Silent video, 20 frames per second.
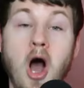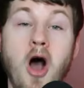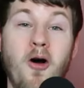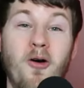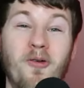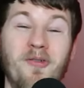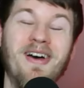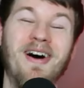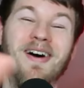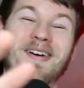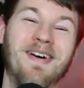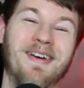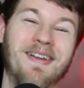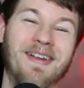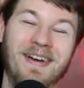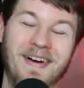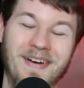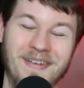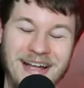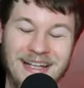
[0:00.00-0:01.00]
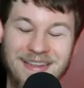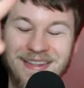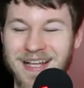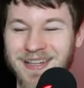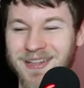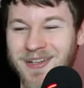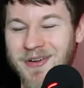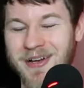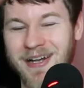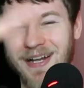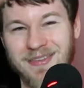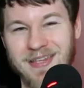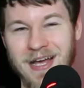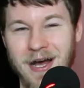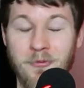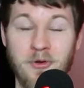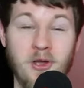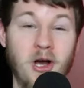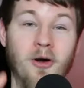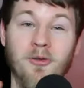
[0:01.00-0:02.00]
Oh, no. Not that, Logan. Not
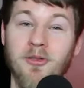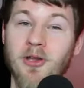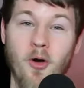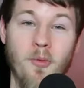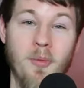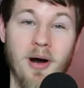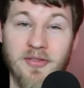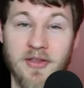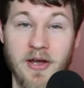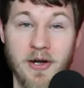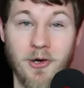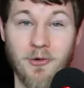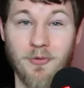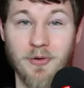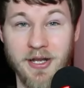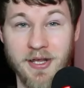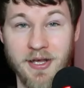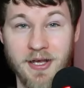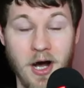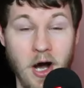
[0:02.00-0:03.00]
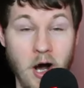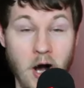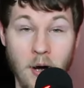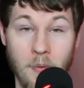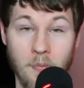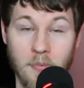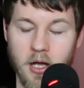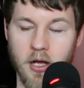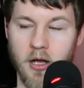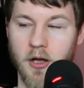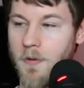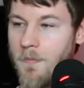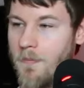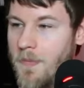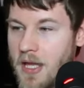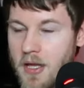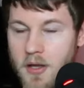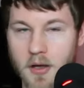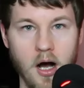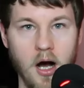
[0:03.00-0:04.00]
that. We all know about that already.
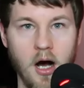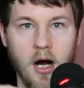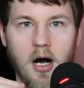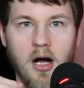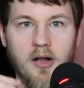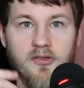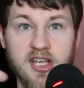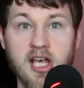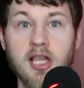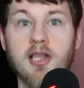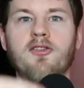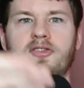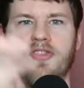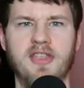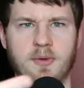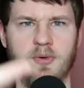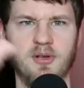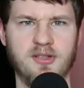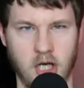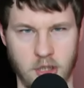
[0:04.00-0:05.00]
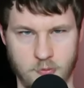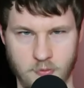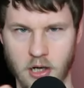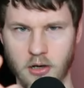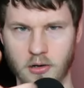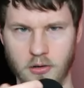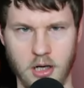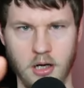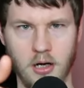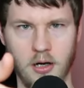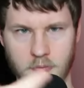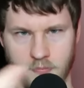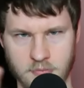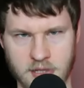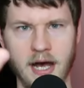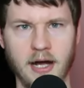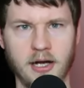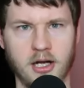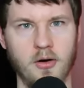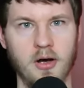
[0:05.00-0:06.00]
The other thing we talked
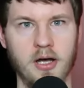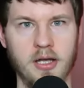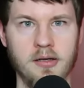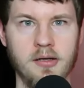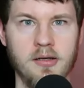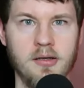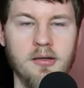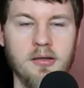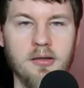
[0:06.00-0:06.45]
about. Yeah, go ahead.